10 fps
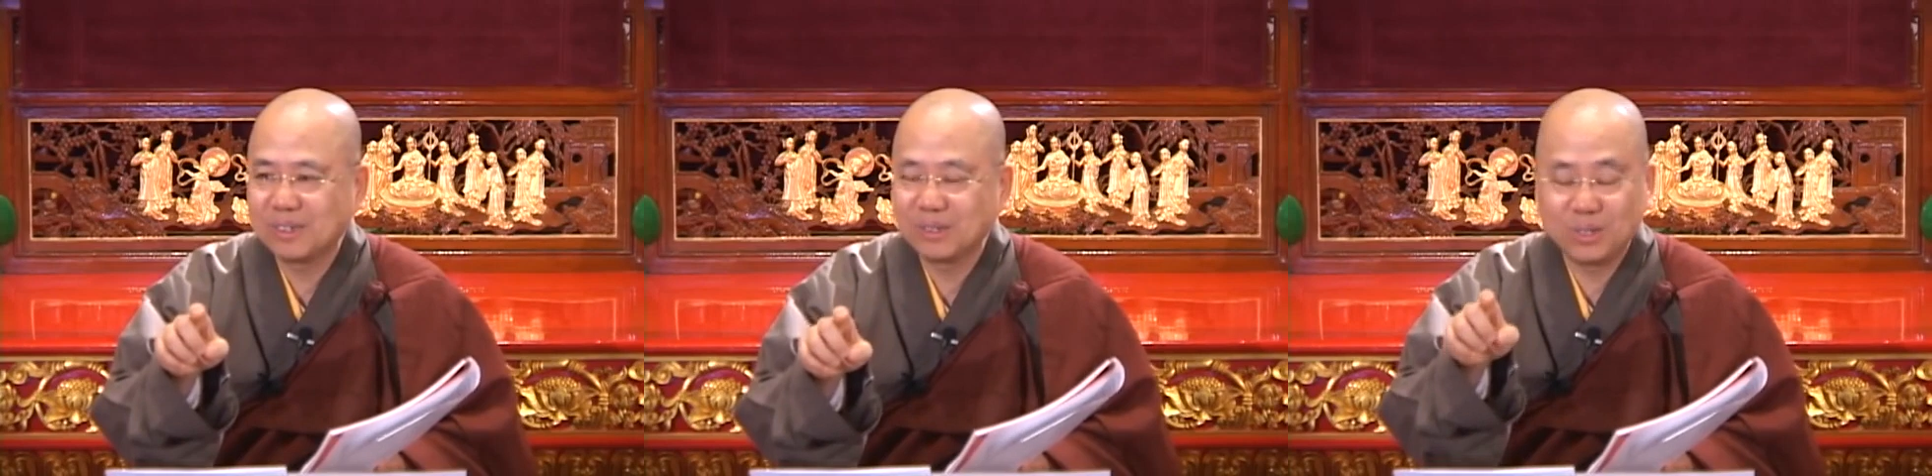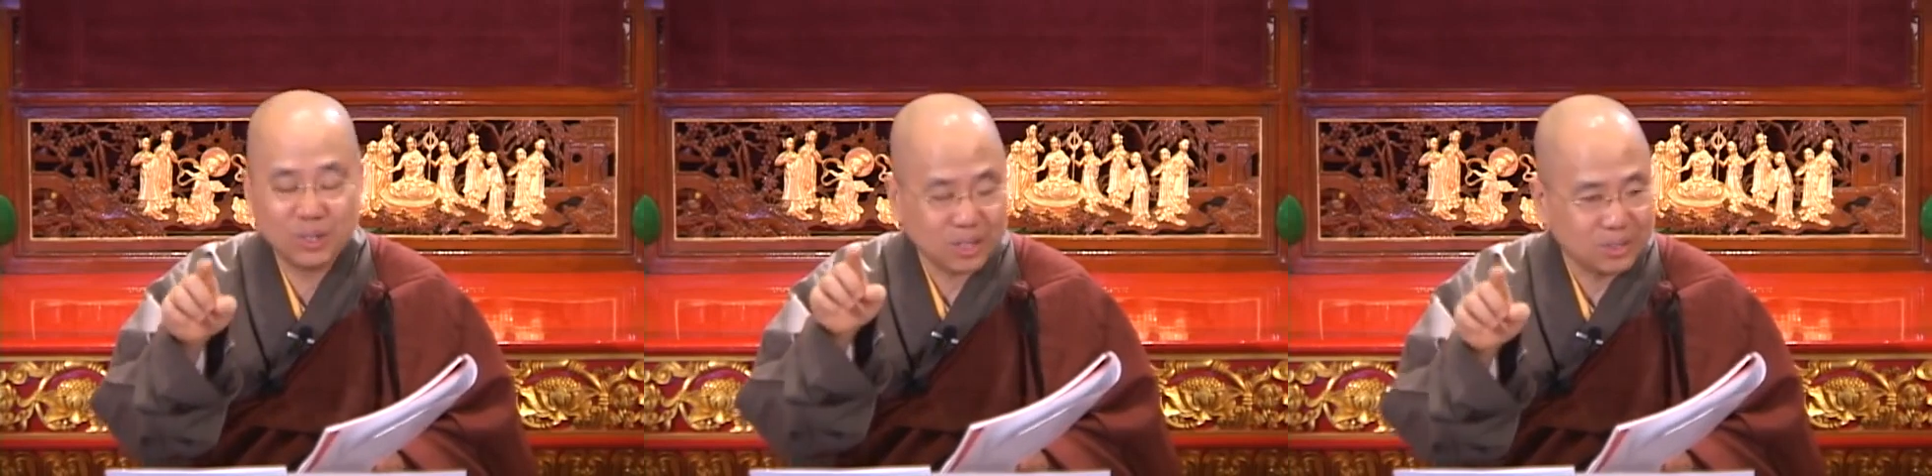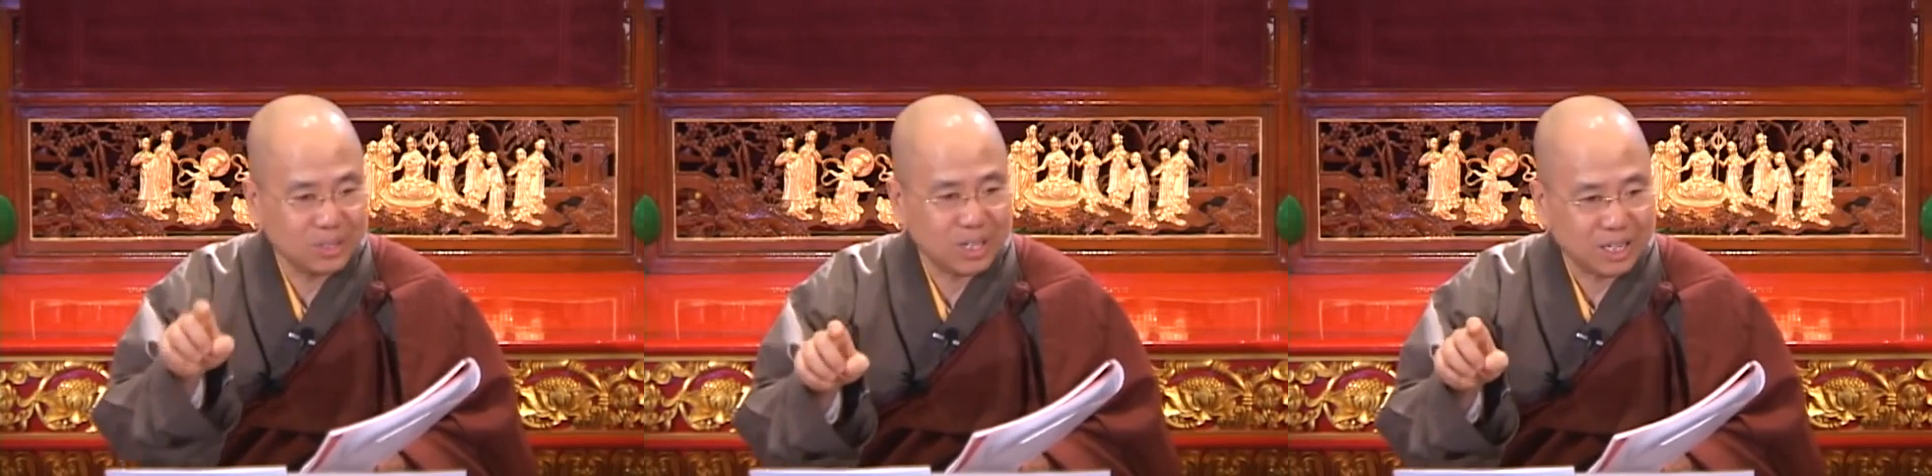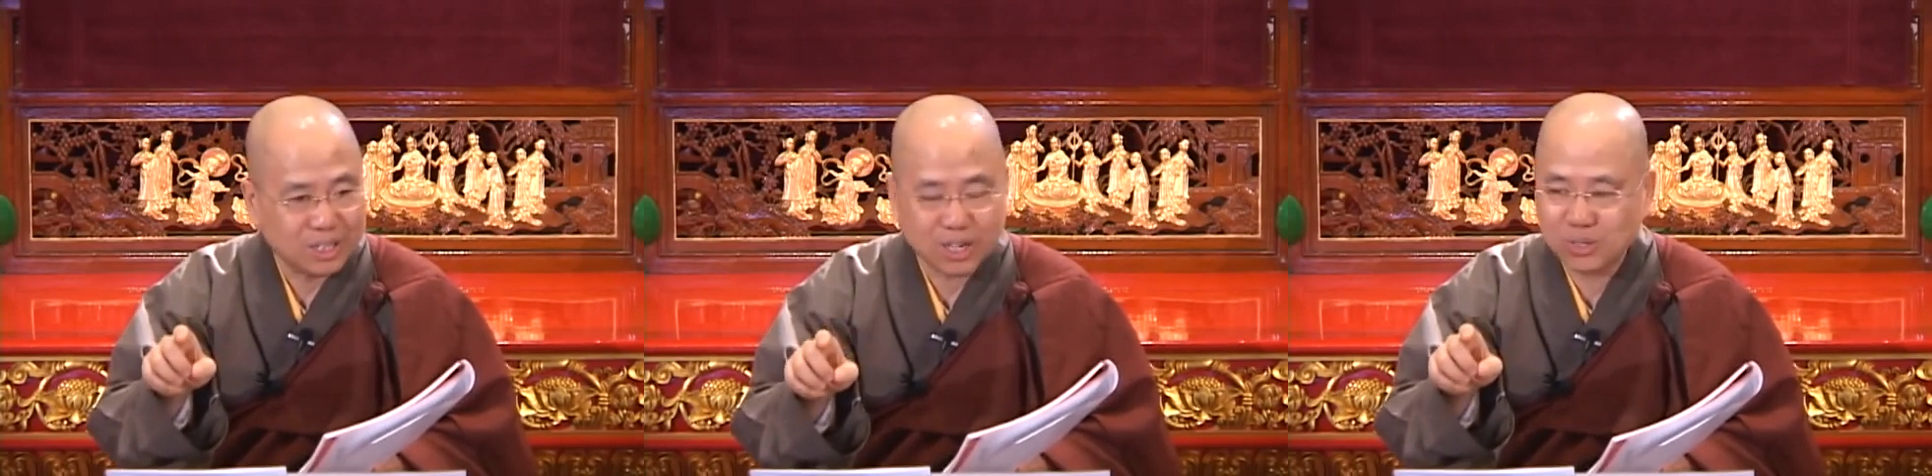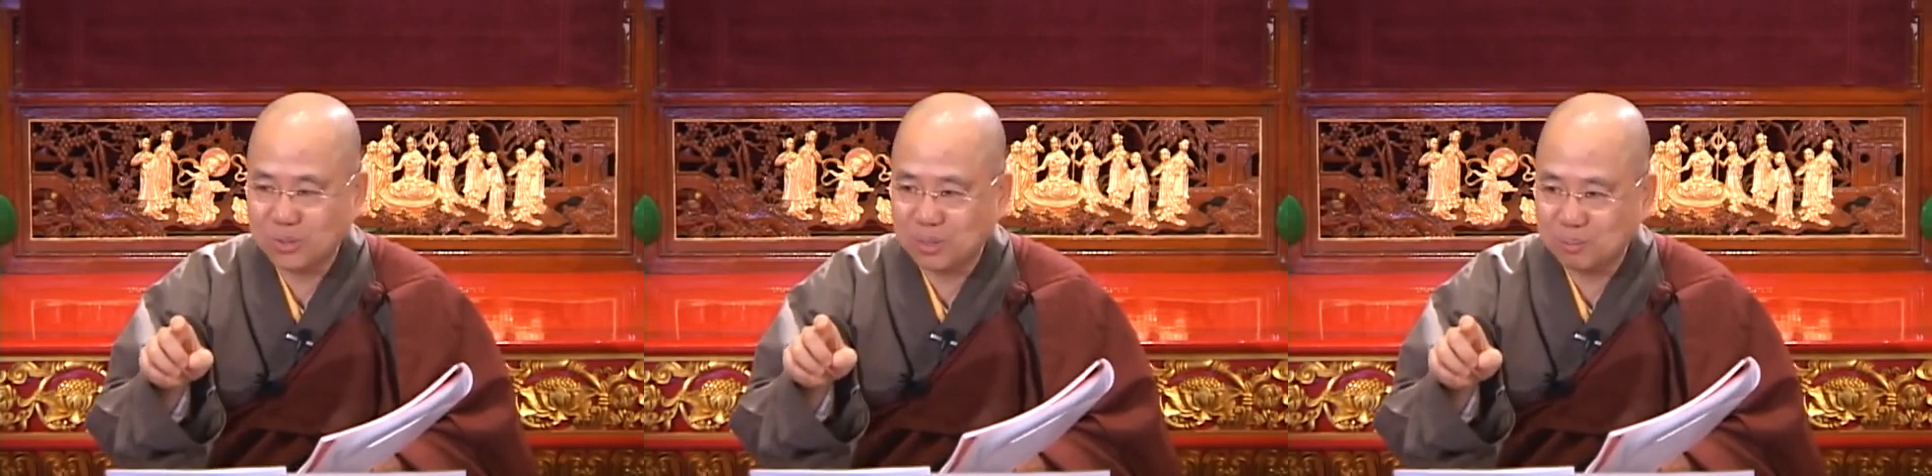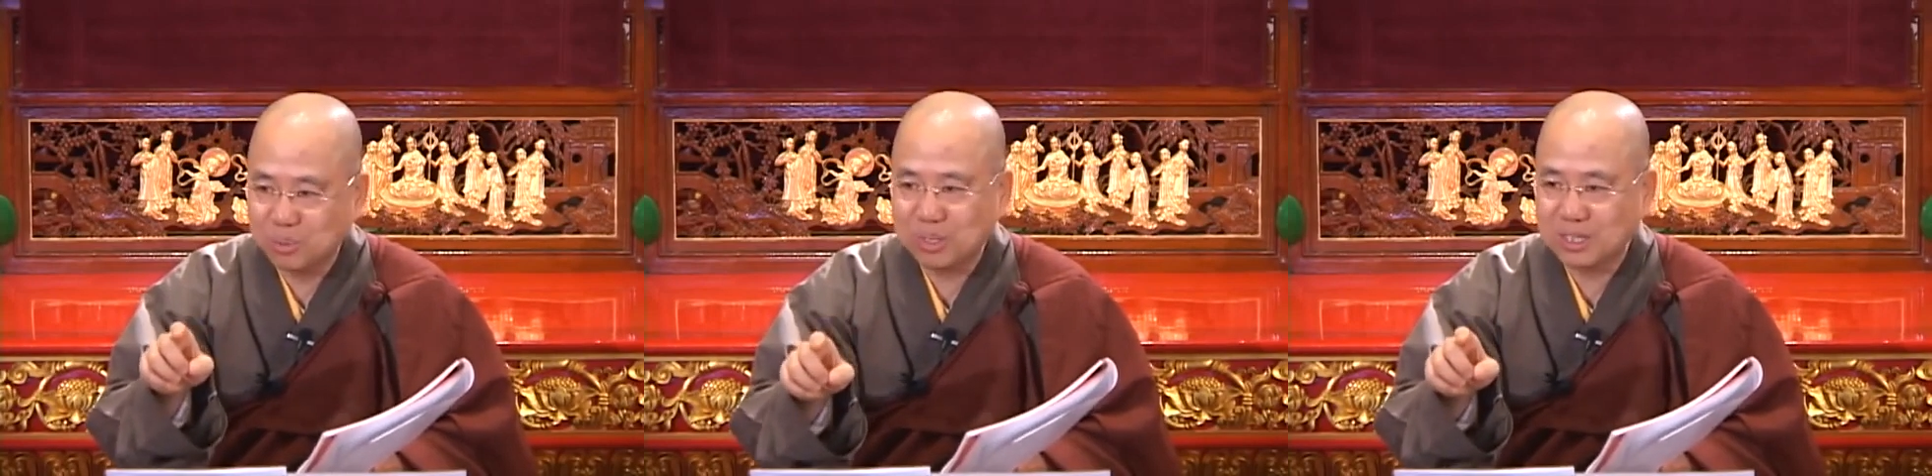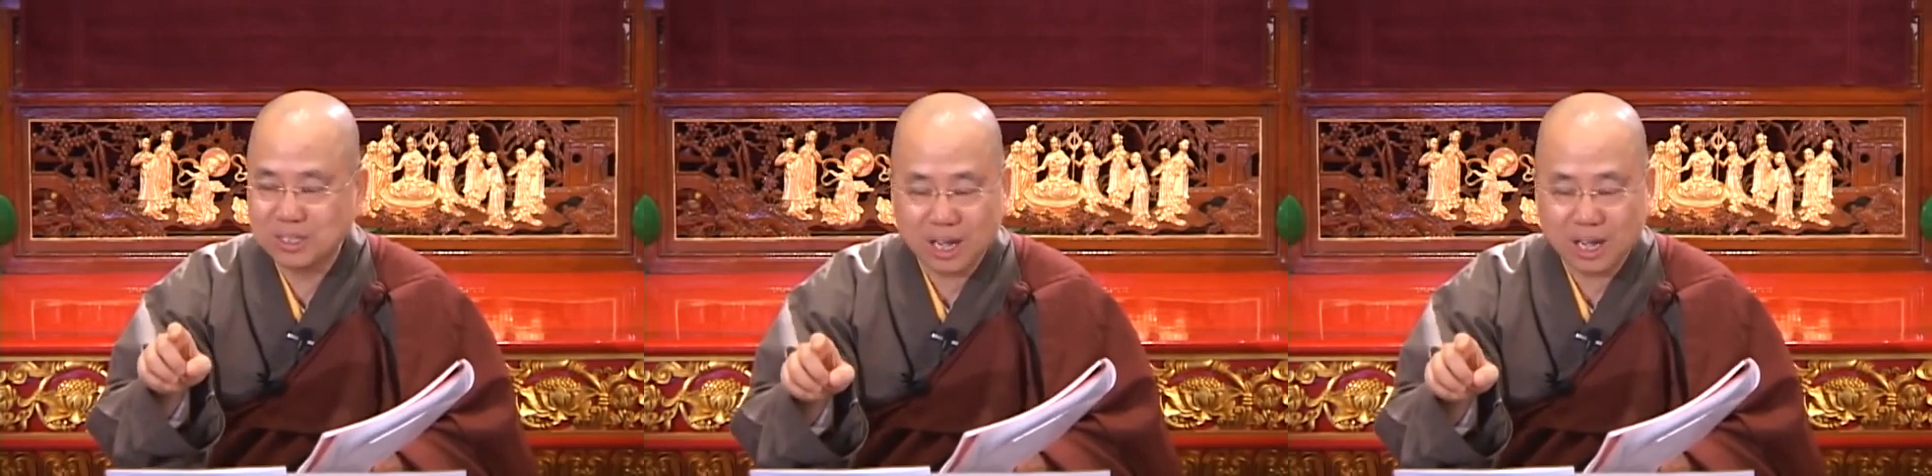You're not going to attach to the Buddha's